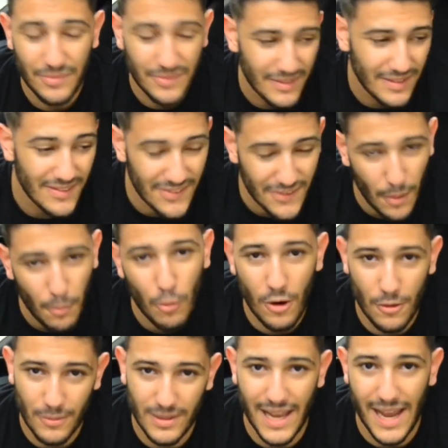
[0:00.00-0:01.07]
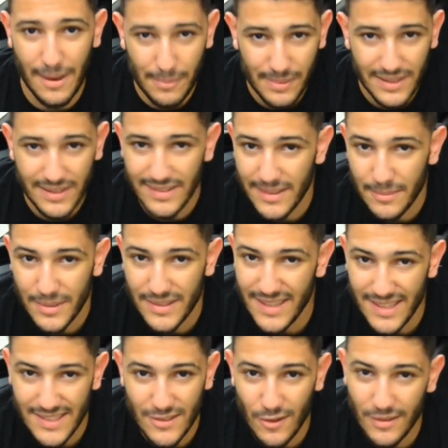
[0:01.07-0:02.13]
somewhat reliability, but
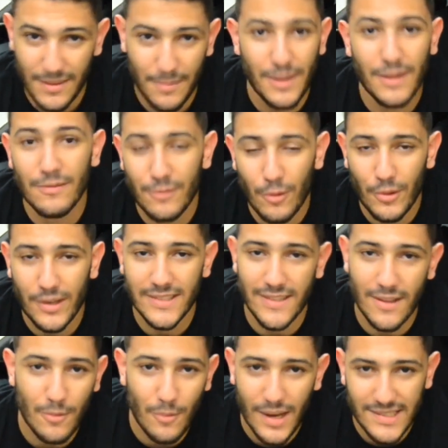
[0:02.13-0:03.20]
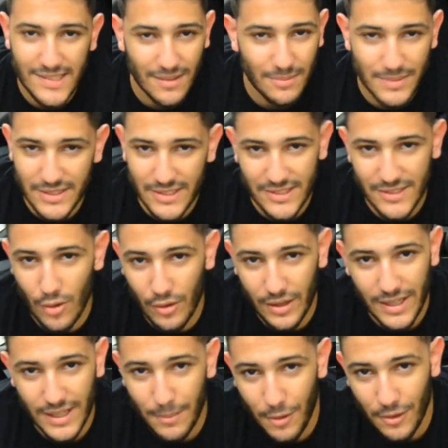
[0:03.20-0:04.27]
that's not the main focus, otherwise I'll be just
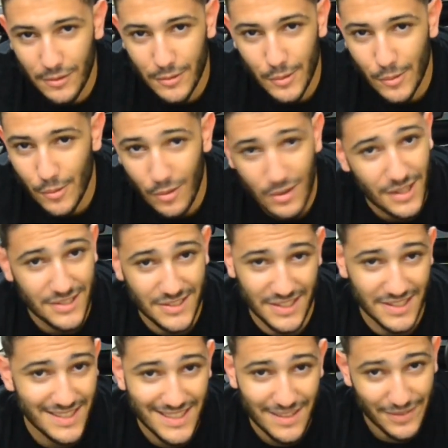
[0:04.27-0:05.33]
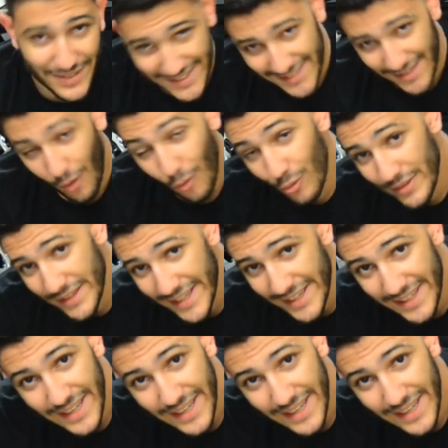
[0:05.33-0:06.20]
talking about Corollas and Civics the whole day.